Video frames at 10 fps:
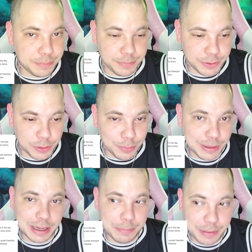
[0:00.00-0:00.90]
you know,
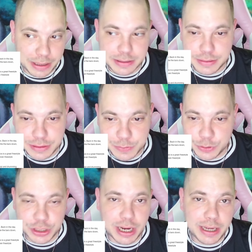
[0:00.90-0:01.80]
Black Pegasus,
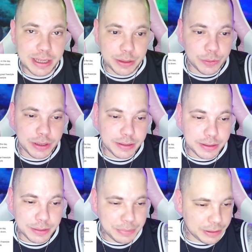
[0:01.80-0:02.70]
which I had no
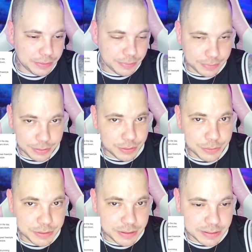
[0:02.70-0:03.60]
idea about, you know, who
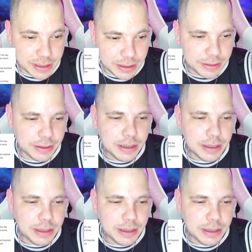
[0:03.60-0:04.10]
is this guy.